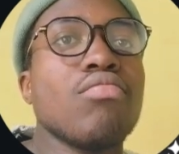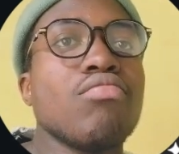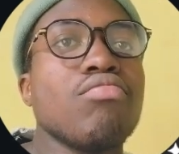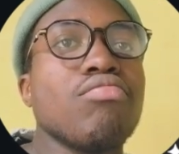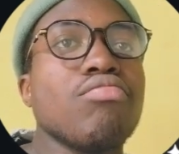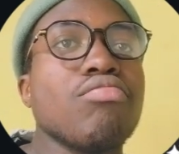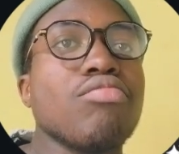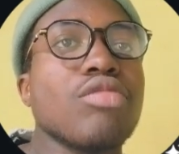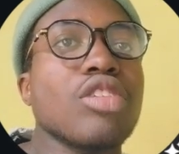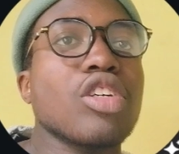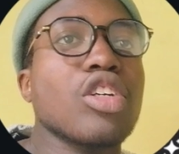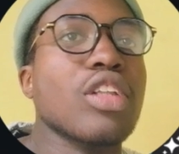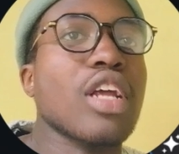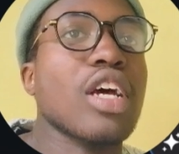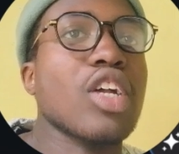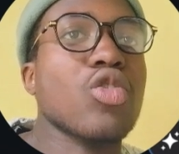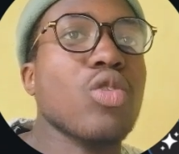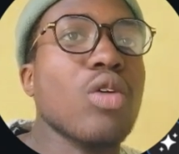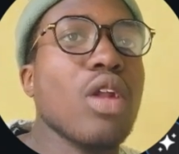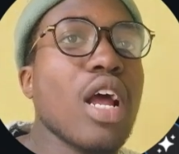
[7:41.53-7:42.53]

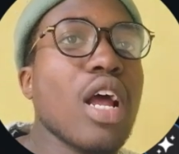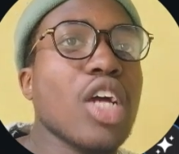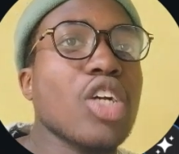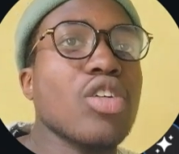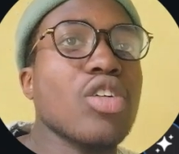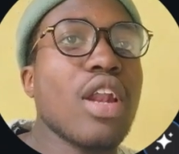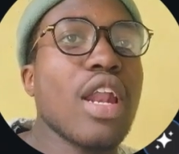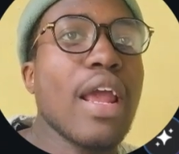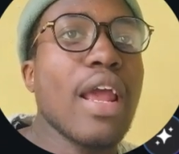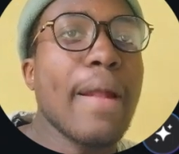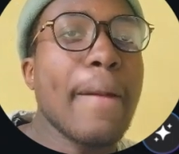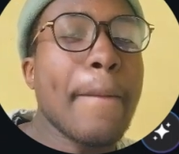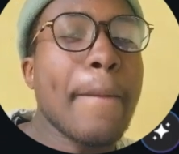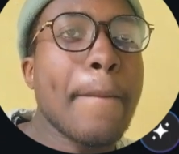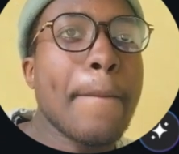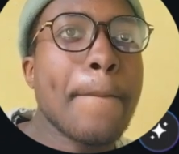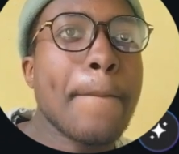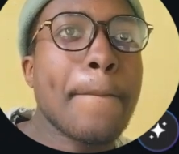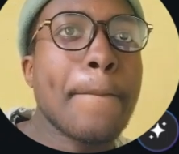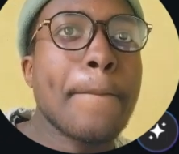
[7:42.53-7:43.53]
That one actually.
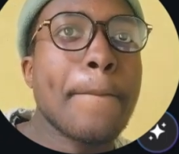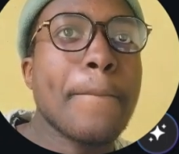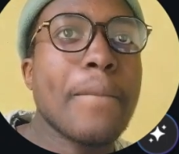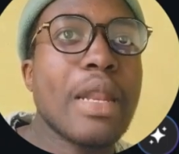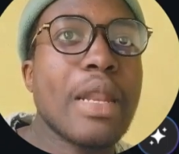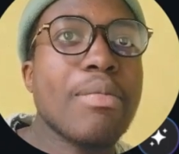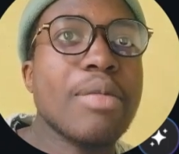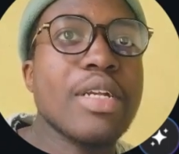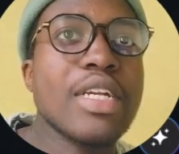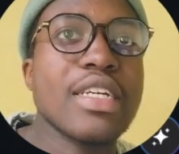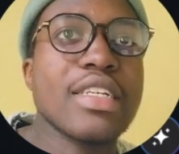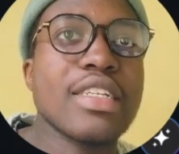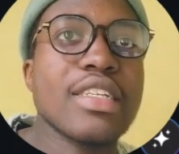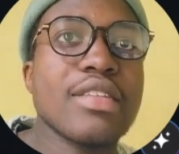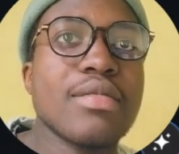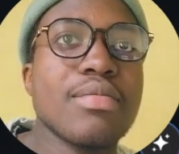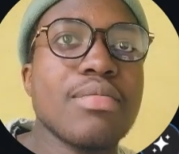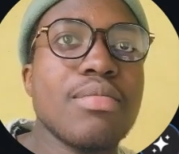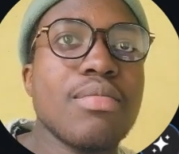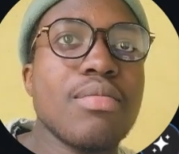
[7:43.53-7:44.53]
Let me
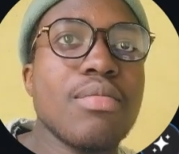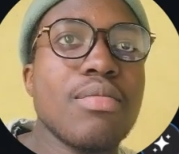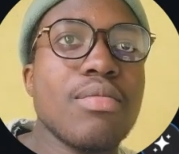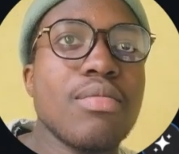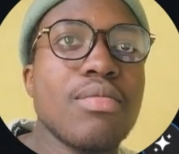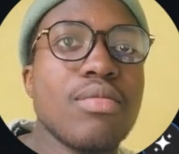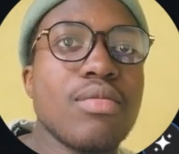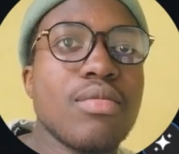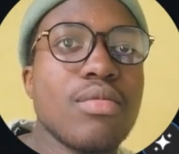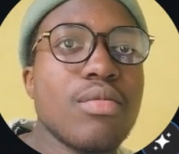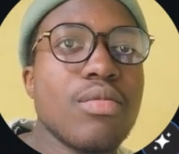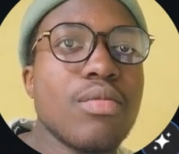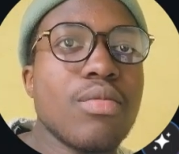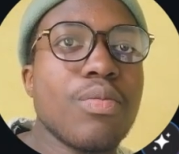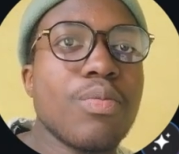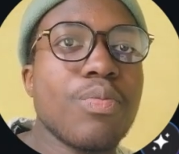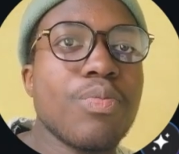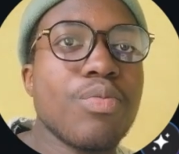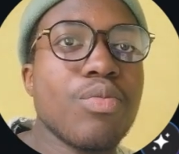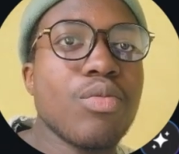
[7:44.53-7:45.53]
just
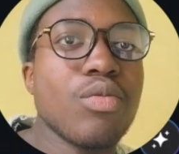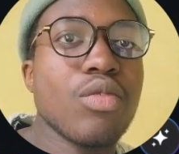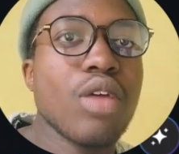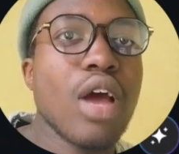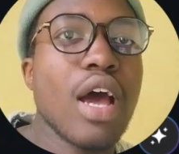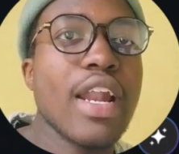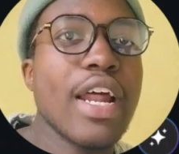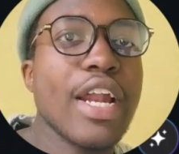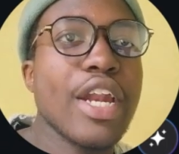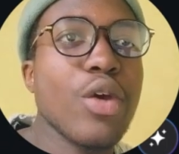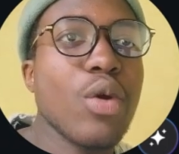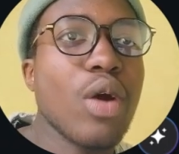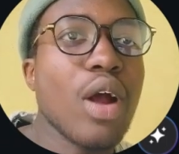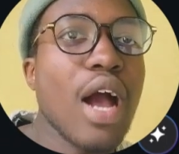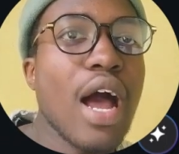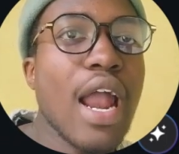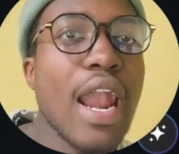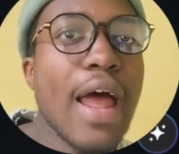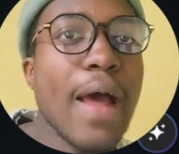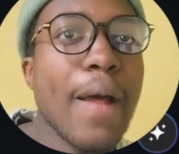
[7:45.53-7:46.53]
add a new
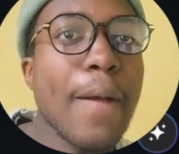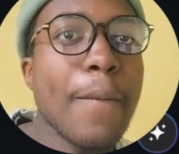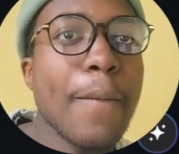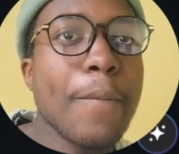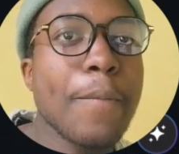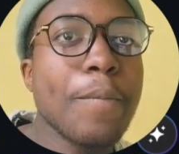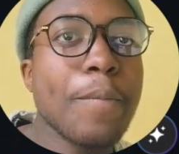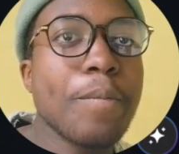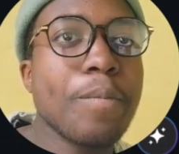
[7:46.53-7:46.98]
color.